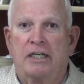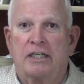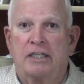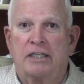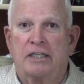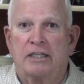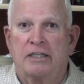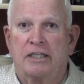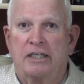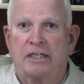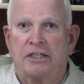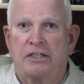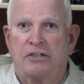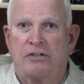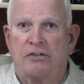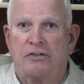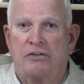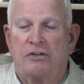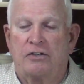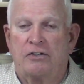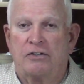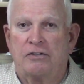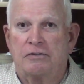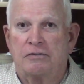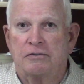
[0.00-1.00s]
They
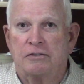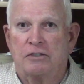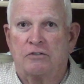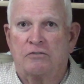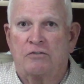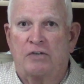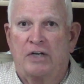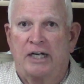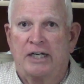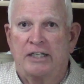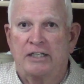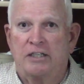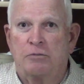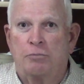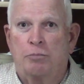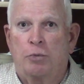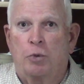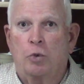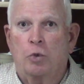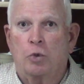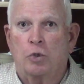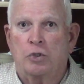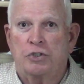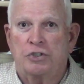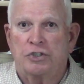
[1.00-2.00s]
divide the
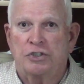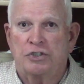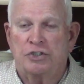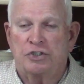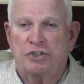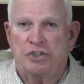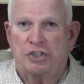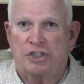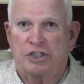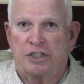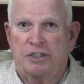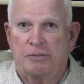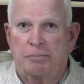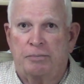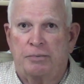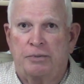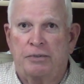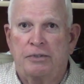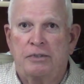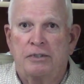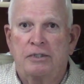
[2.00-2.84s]
portions up,